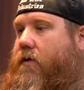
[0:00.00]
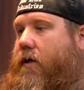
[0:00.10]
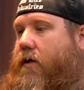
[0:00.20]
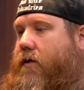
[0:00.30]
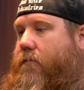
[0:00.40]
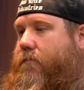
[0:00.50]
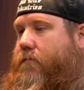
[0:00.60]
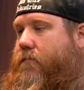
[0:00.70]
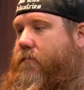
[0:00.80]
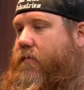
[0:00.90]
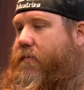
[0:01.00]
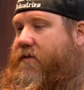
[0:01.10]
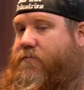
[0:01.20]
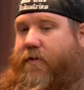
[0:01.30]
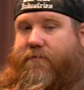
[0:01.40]
Um, the
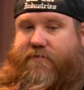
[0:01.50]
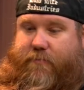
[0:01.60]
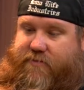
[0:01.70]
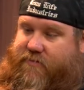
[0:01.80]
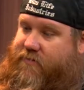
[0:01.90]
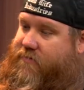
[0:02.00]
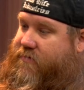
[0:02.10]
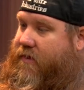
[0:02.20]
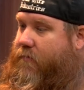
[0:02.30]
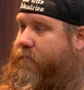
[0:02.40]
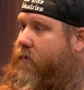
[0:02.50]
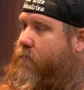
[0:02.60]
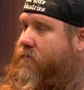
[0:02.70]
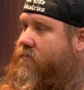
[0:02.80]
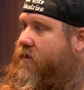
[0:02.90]
best way if somebody sees us out in
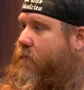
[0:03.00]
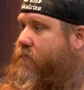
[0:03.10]
public, stop